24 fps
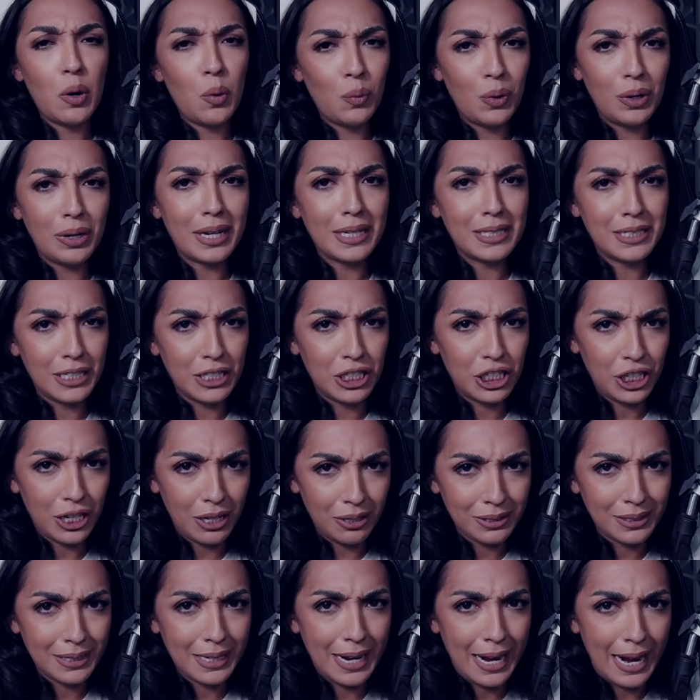We'll get to
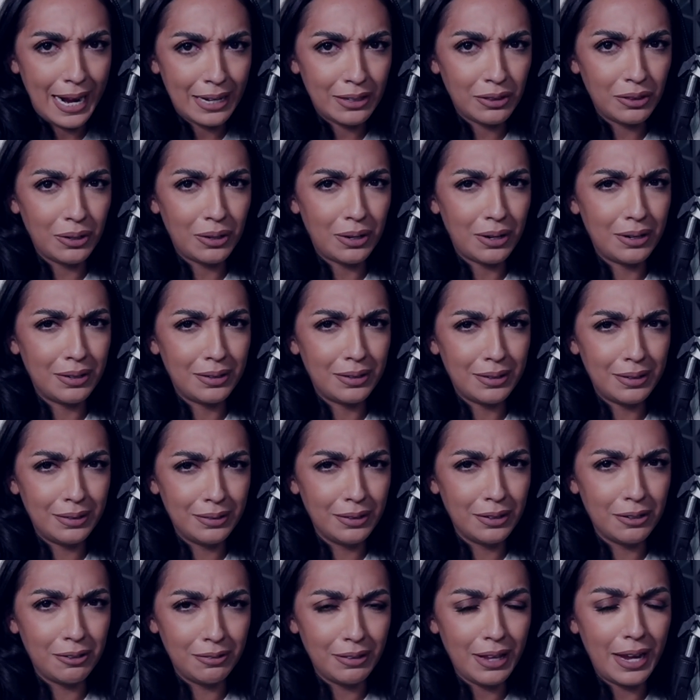Chelsea Handler a
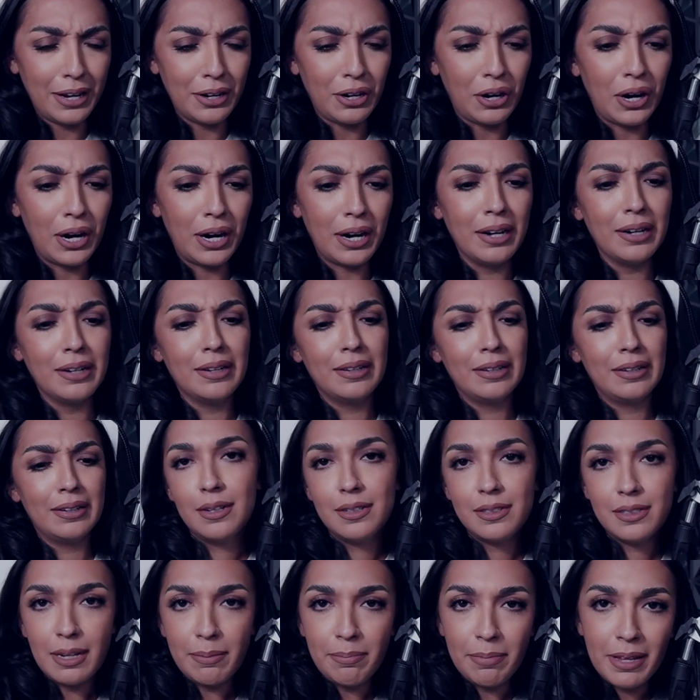little later.
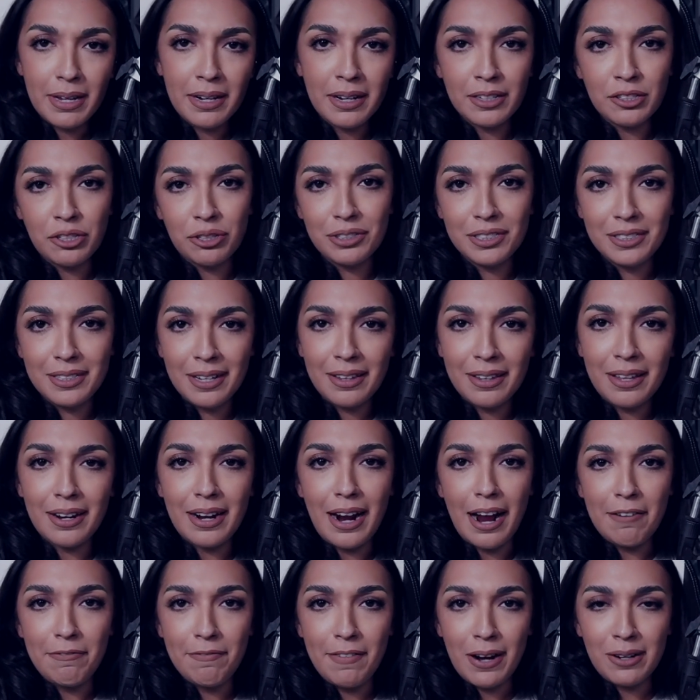Something interesting that
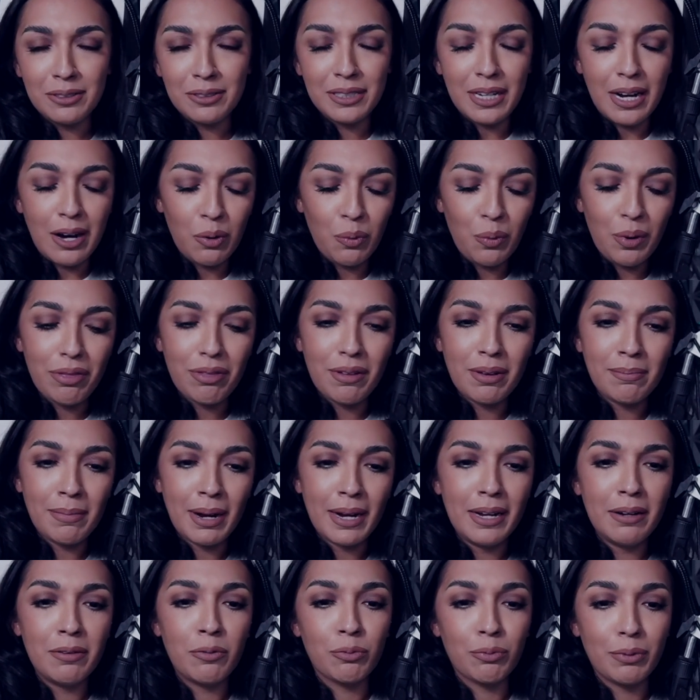I found out within
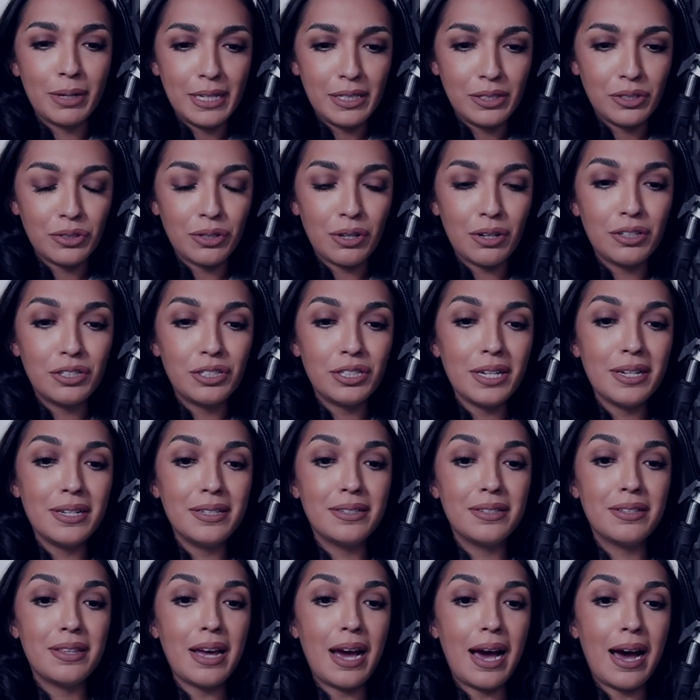my research
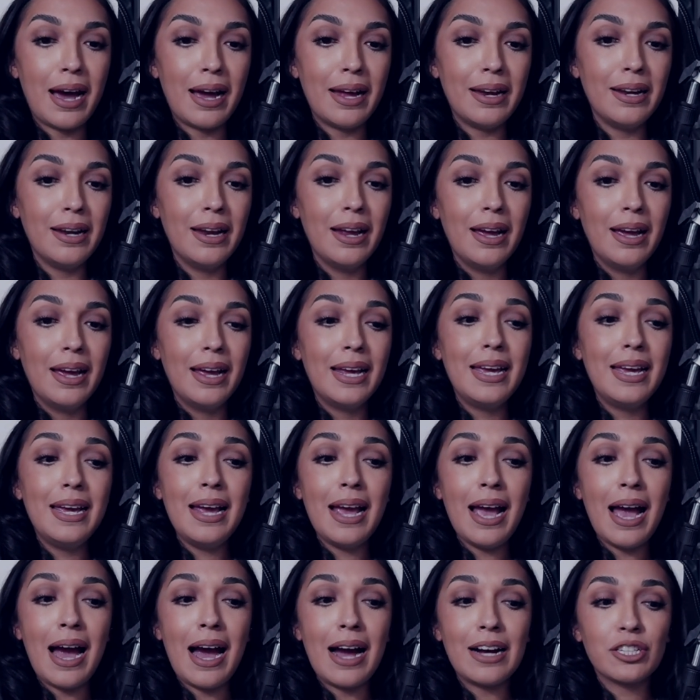is that he
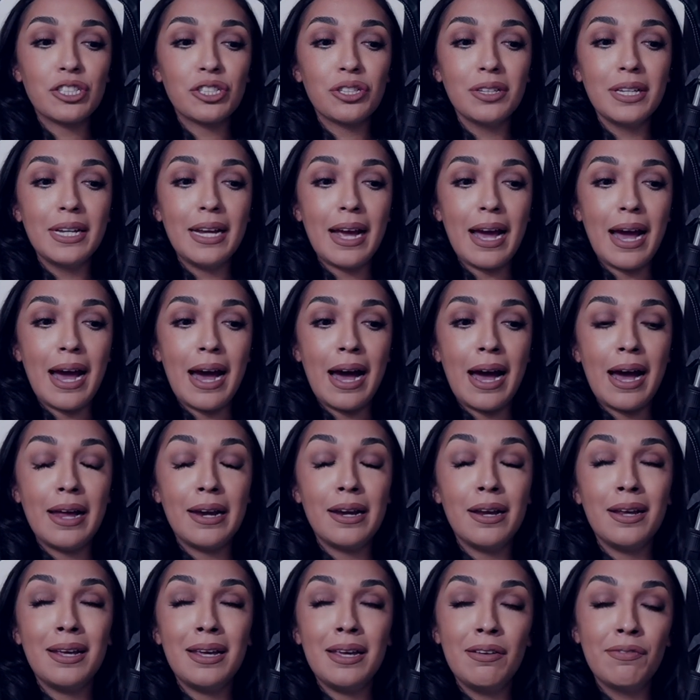actually
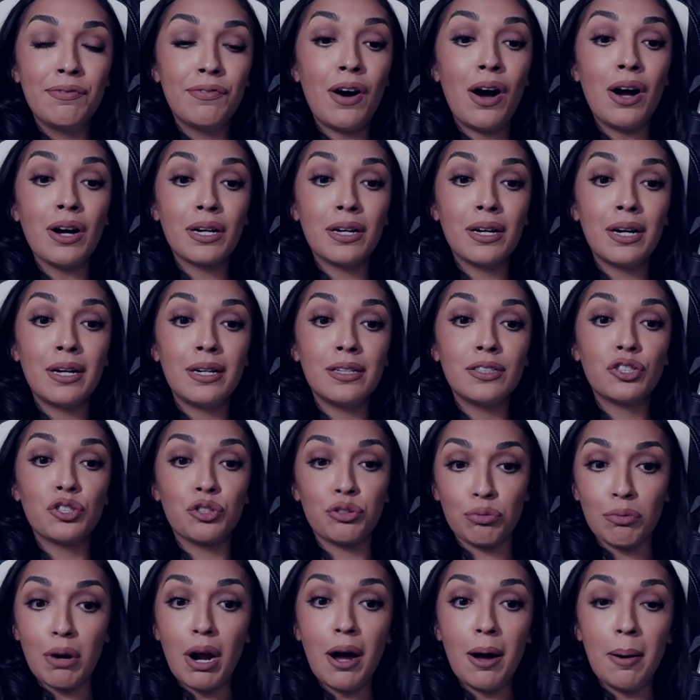had Ivanka
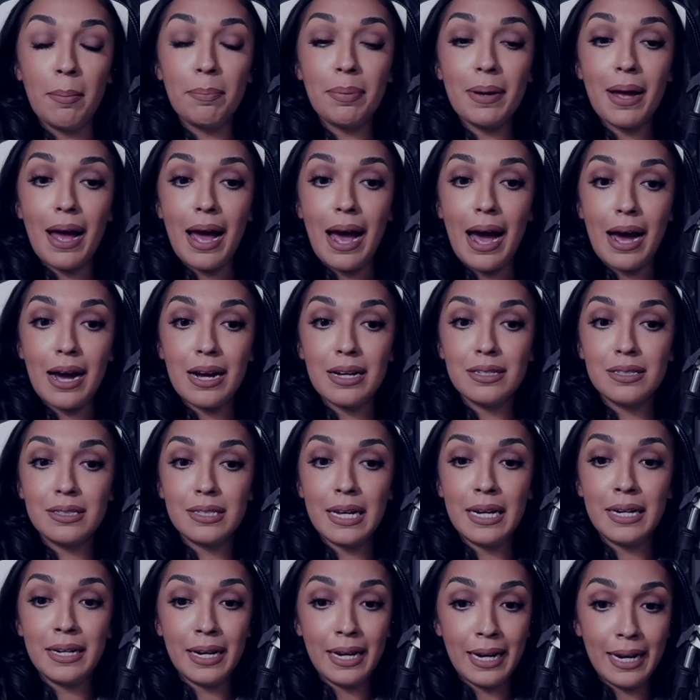Trump as
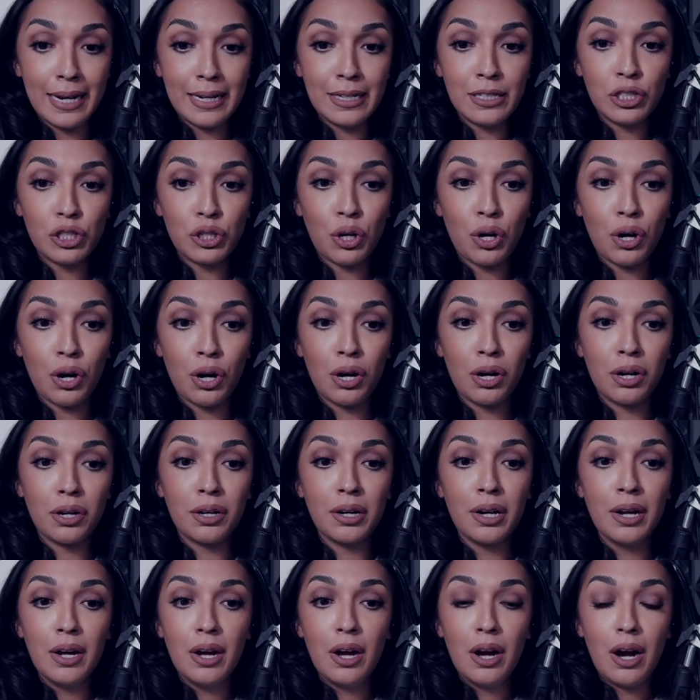an
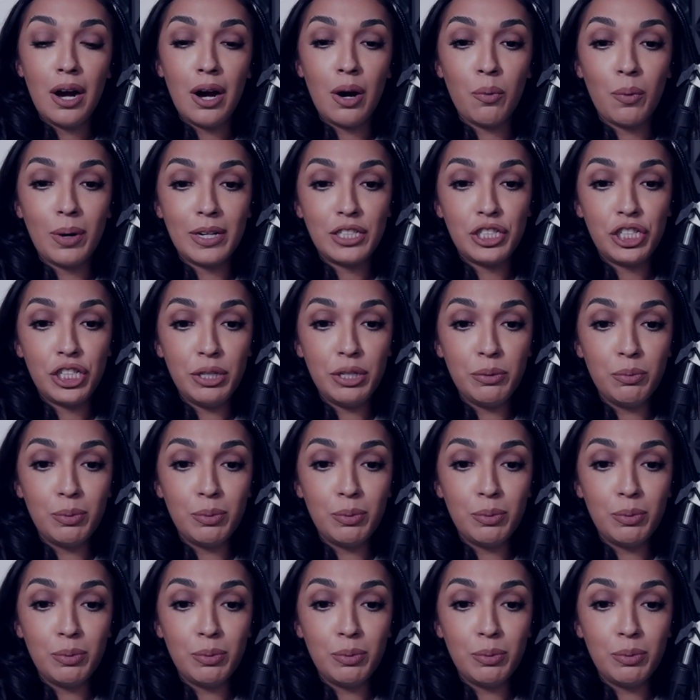intern when she